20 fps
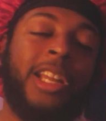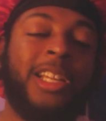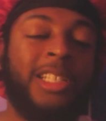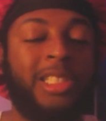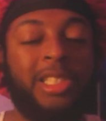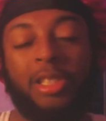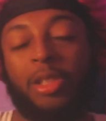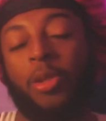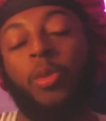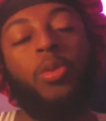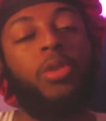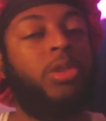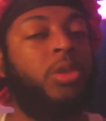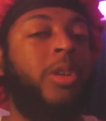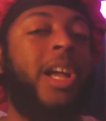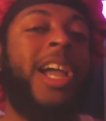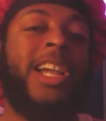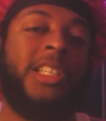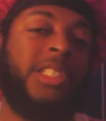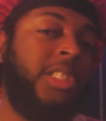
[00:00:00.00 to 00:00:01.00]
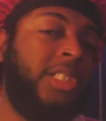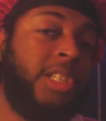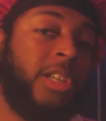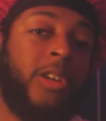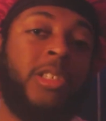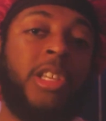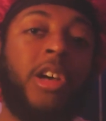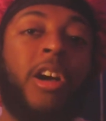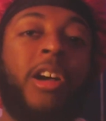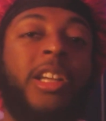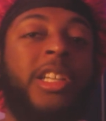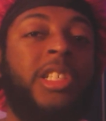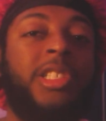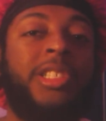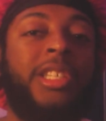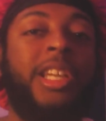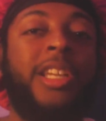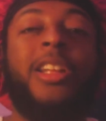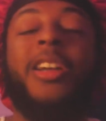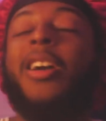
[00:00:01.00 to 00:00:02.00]
just lose track and just start talking
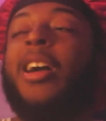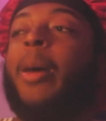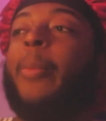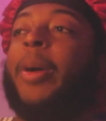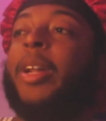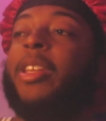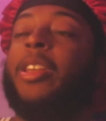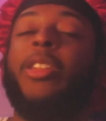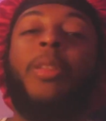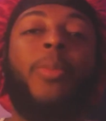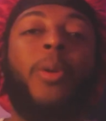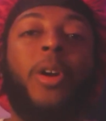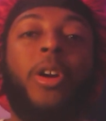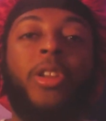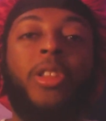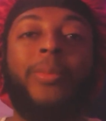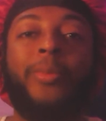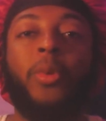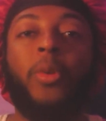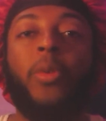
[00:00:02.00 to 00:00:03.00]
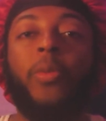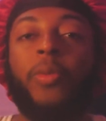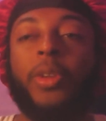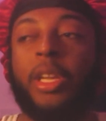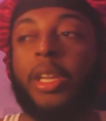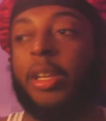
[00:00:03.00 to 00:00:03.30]
shit about another part of the movie.